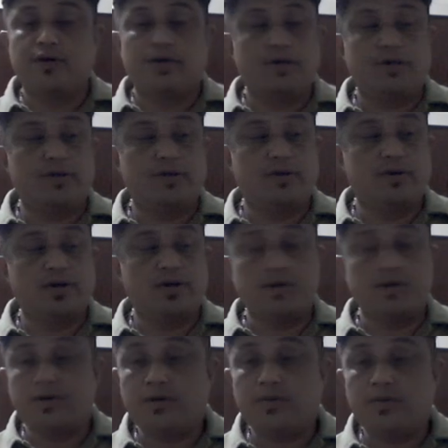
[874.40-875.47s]
a
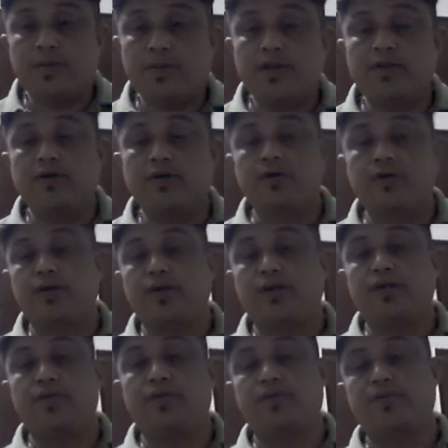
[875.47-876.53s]
normal growth and
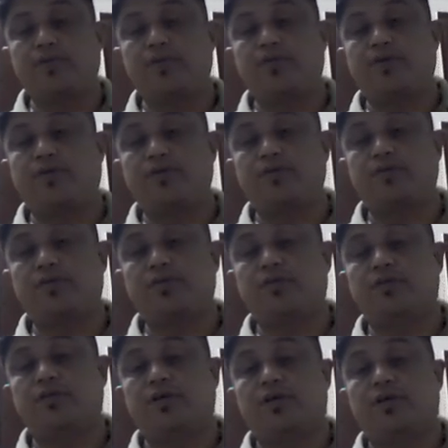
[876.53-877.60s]
development process,
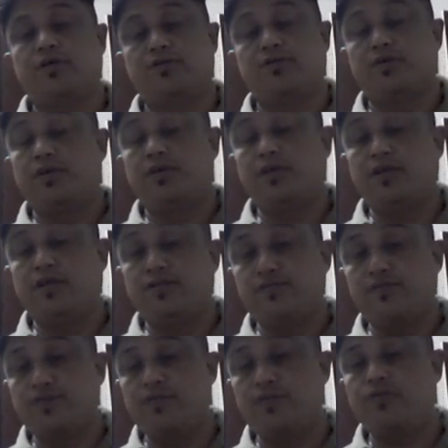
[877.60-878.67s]
so that in
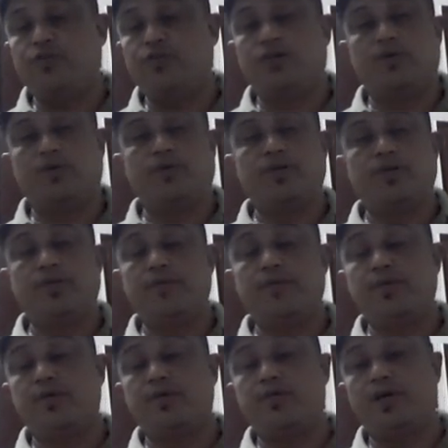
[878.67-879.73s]
future when they
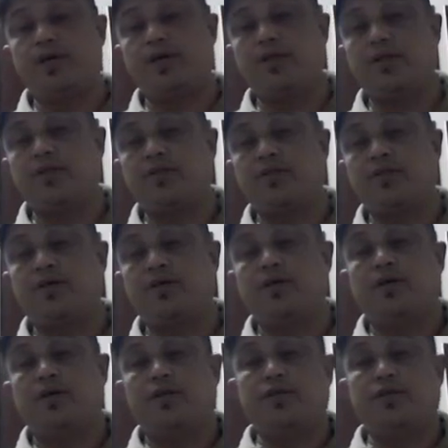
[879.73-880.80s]
become adult,
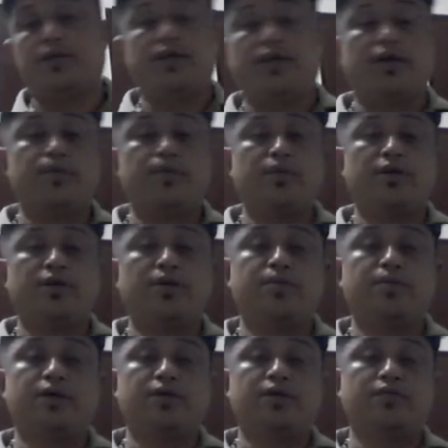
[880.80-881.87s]
they can become
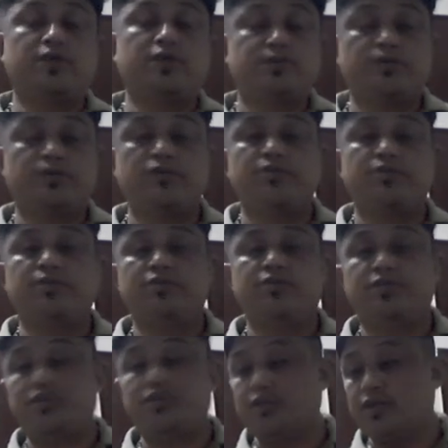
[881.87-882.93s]
a responsible
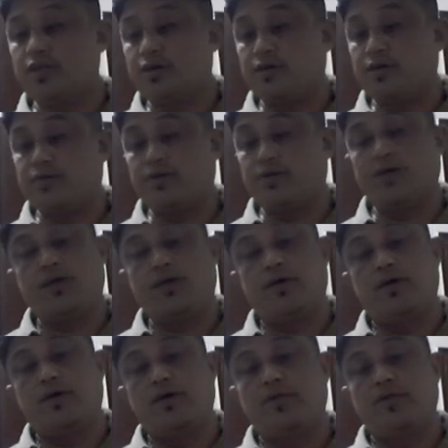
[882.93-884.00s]
citizen of
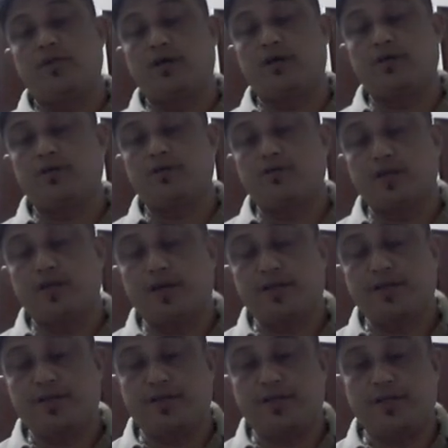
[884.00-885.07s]
the
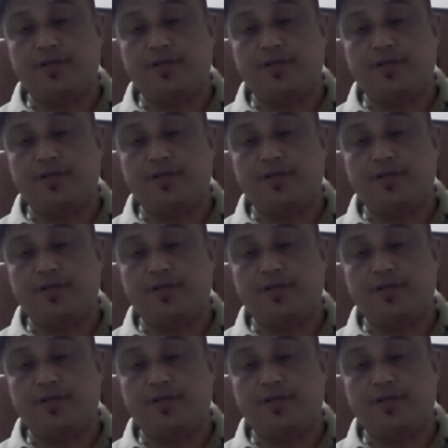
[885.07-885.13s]
society.